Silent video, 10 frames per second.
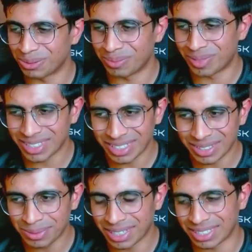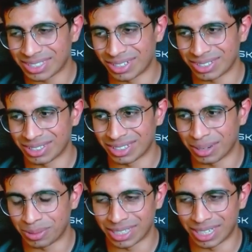Mark Zuckerberg has talked a
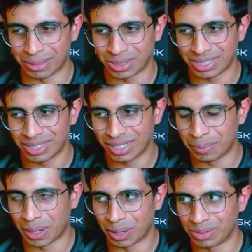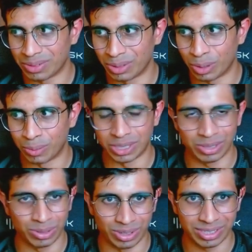couple times about the open
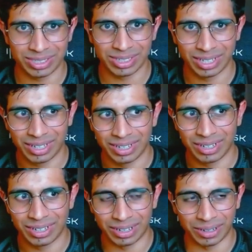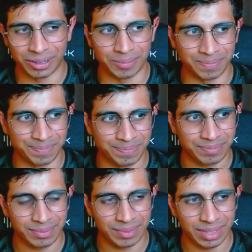source, um,
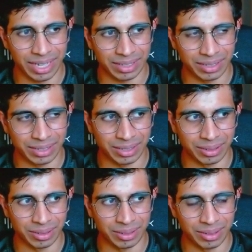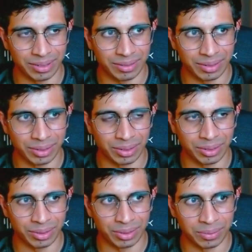like the the
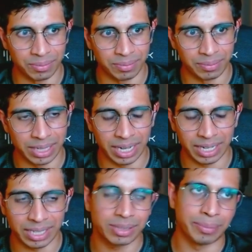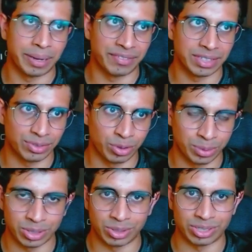the the I guess the benefits of
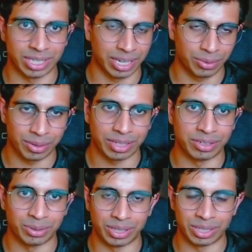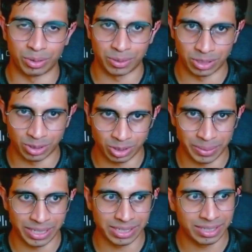open source and like what they're doing in the open source
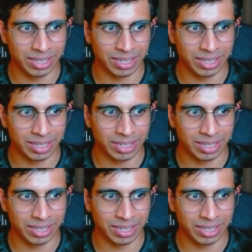space.